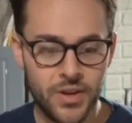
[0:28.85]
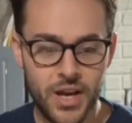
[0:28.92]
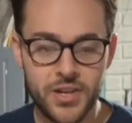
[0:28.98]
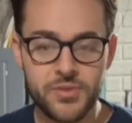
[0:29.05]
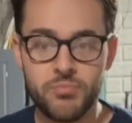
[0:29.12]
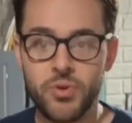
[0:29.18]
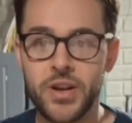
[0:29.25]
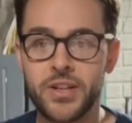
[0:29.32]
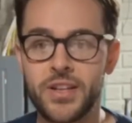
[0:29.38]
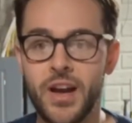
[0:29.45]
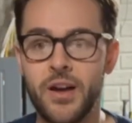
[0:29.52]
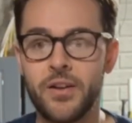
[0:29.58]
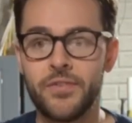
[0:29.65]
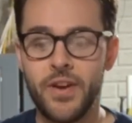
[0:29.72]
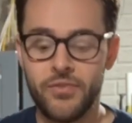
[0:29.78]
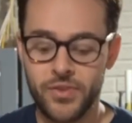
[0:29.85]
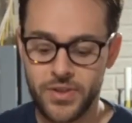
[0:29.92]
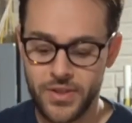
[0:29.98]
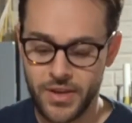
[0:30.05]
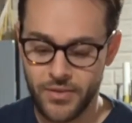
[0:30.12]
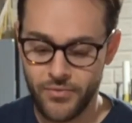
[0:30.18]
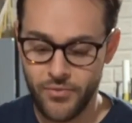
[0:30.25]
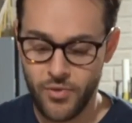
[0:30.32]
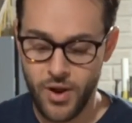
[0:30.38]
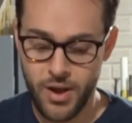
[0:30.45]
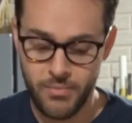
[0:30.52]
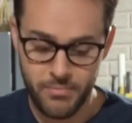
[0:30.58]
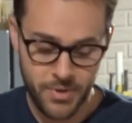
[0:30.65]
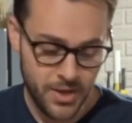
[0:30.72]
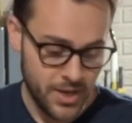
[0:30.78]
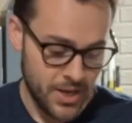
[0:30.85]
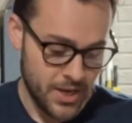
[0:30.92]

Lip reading: nice breakdown of everything from